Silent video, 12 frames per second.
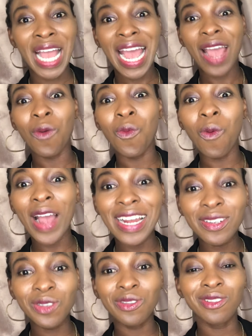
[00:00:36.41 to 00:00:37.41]
a
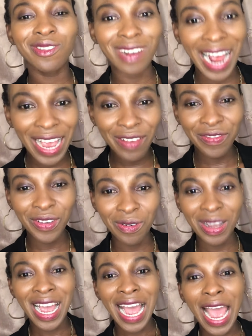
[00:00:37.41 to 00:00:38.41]
word to drive you,
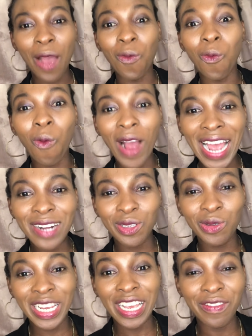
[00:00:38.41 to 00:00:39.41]
a word to
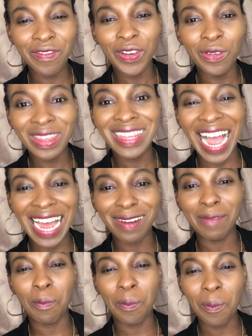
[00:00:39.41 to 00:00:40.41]
give you that
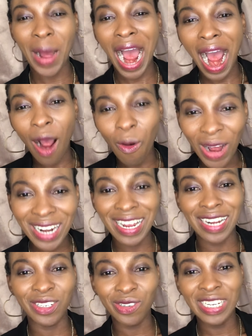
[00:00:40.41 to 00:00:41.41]
power
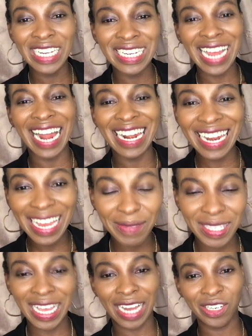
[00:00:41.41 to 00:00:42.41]
that you need, that
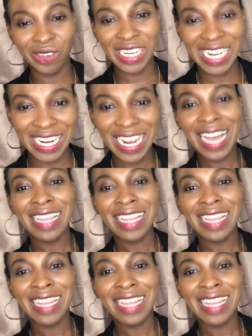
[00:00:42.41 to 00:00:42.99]
lift that you need,